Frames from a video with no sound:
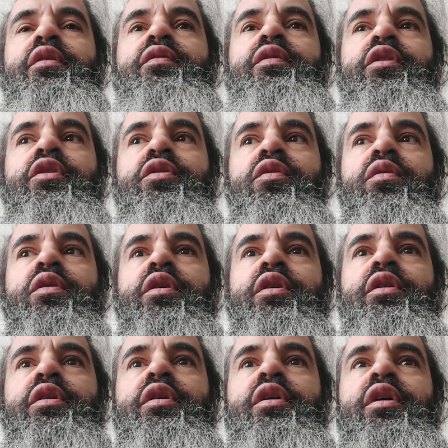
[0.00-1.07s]
the
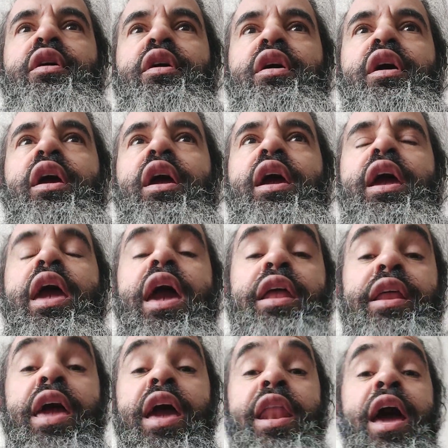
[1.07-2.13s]
Lord
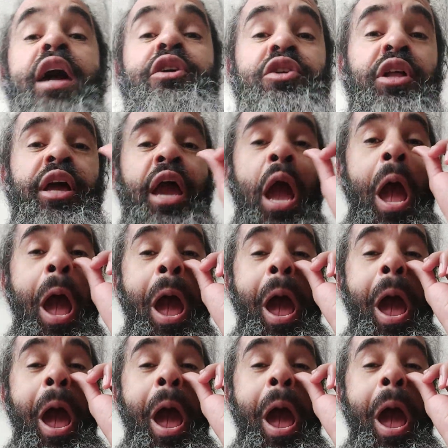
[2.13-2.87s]
had had actually